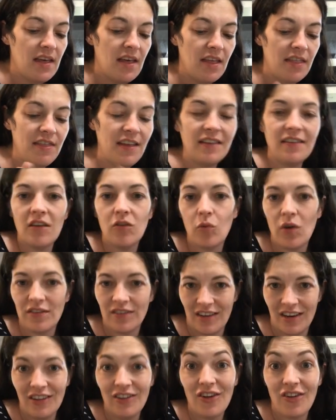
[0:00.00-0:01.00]
this is what's
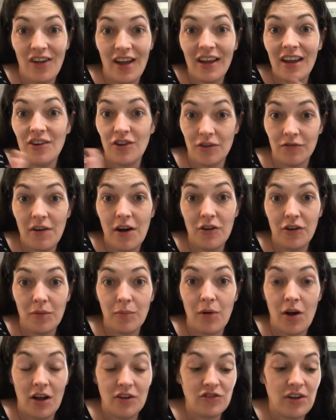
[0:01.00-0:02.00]
going to look like in your final
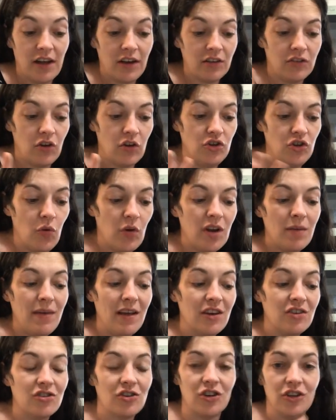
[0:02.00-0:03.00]
project. So you want to
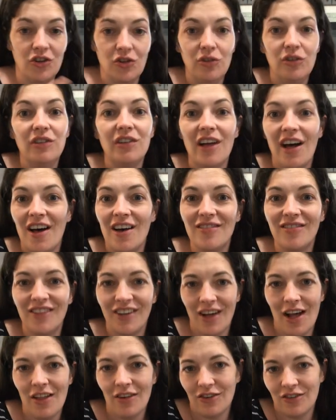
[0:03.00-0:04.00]
make sure you love the
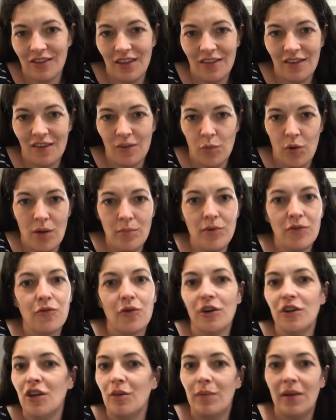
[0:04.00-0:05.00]
colors at this point
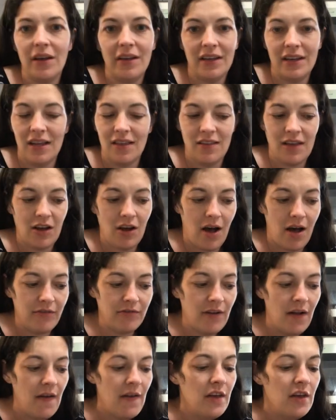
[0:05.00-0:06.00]
before you peel anything off.
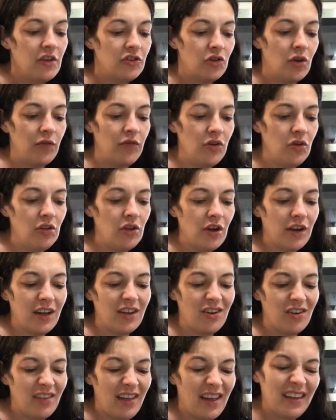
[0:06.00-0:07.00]
So if you look and
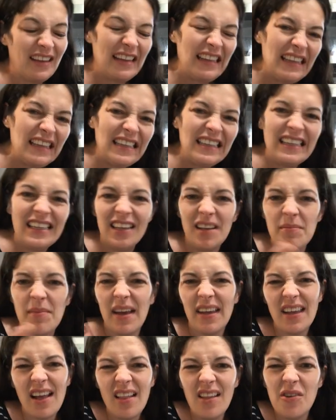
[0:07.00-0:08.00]
you're like, my
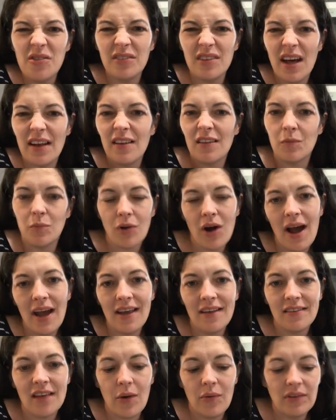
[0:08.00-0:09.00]
yellow's not as bright
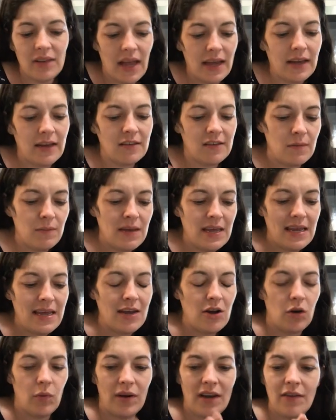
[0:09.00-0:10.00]
as I would like it to be,
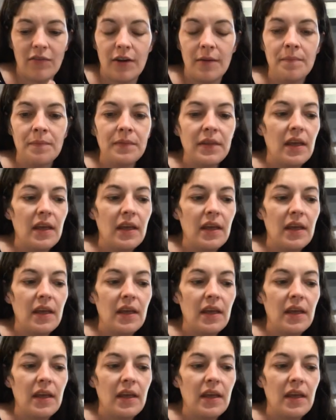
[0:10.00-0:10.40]
or whatever,